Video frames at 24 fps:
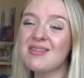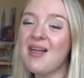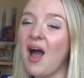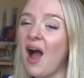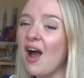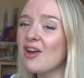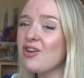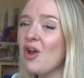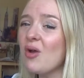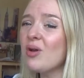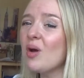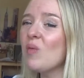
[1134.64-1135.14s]
I
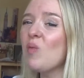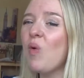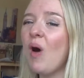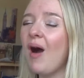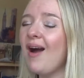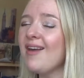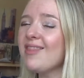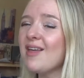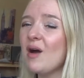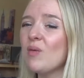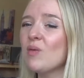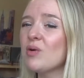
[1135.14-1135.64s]
don't know
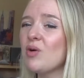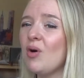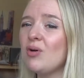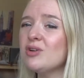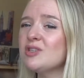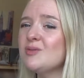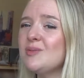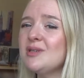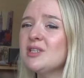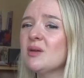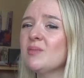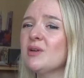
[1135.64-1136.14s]
why that one caught
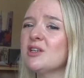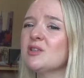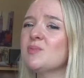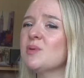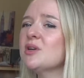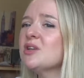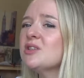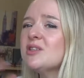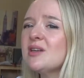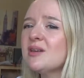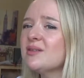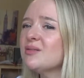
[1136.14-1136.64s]
me so much
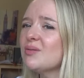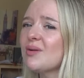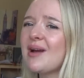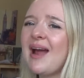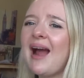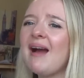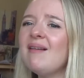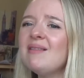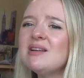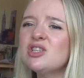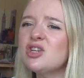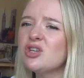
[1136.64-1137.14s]
because it's a
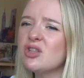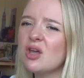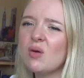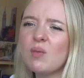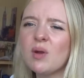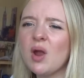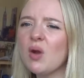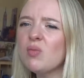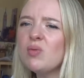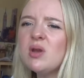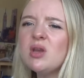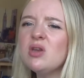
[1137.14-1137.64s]
character that
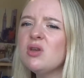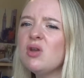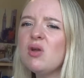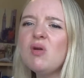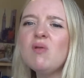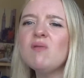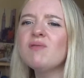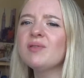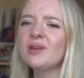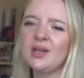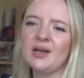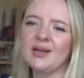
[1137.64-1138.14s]
we only knew
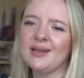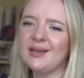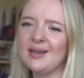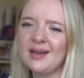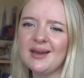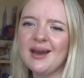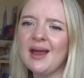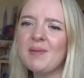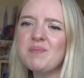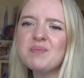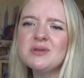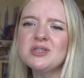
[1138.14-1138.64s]
for like an
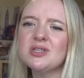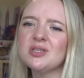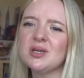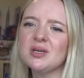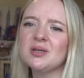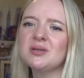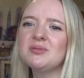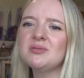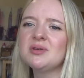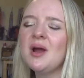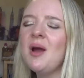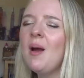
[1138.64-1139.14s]

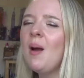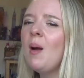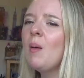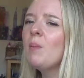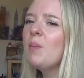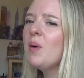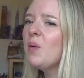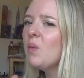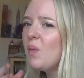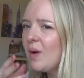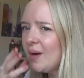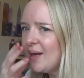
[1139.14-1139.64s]
episode.
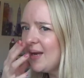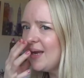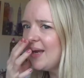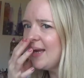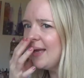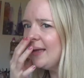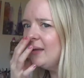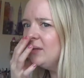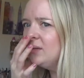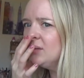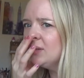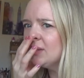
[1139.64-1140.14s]
But when he
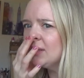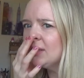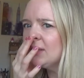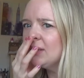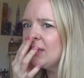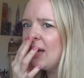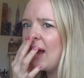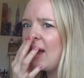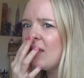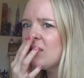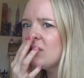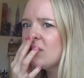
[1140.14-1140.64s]
killed her,
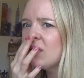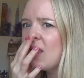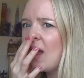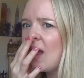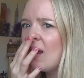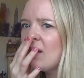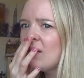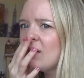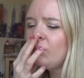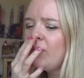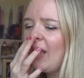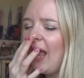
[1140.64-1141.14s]
and
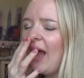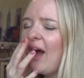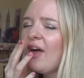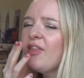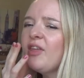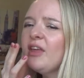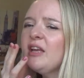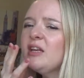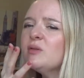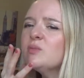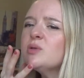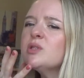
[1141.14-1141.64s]
then I
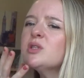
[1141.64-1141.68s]
think it was